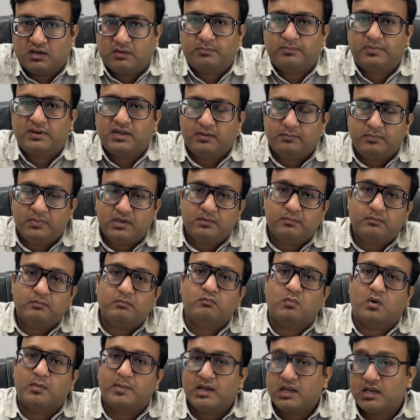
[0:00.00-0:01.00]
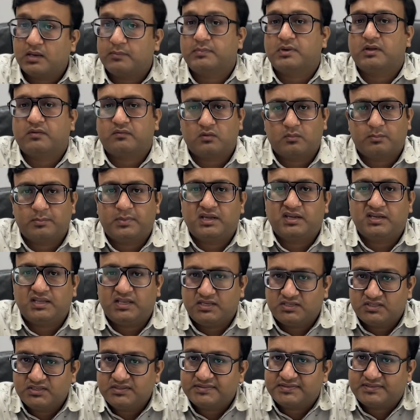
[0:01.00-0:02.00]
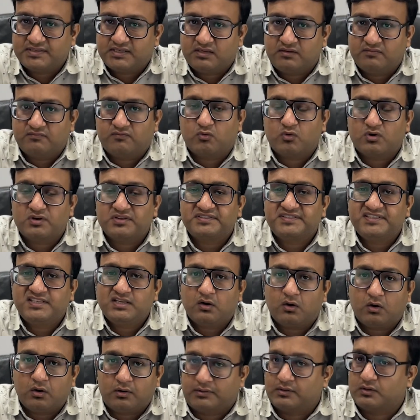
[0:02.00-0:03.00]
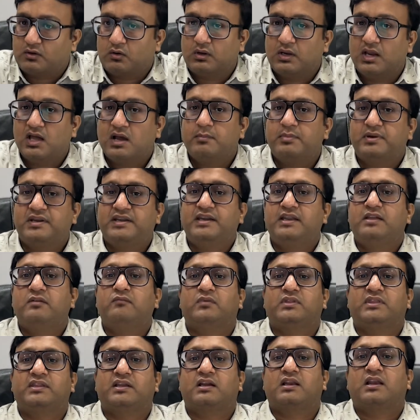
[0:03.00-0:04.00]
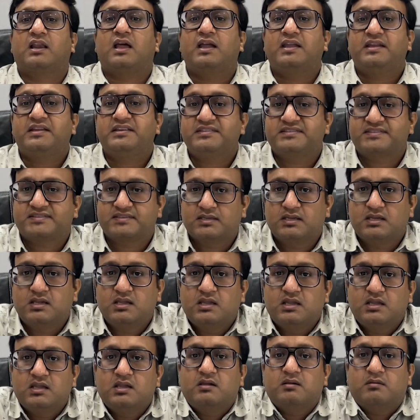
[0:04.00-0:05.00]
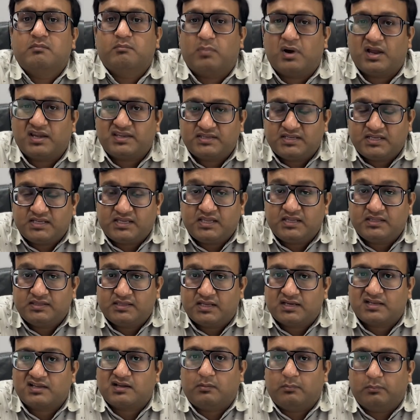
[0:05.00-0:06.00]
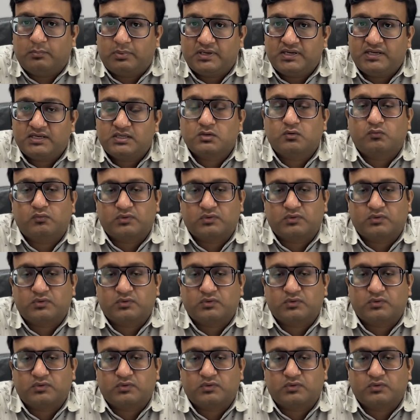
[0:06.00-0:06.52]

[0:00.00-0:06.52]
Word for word: a premium mobile app development agency focusing on collaborating with the clients by taking their complete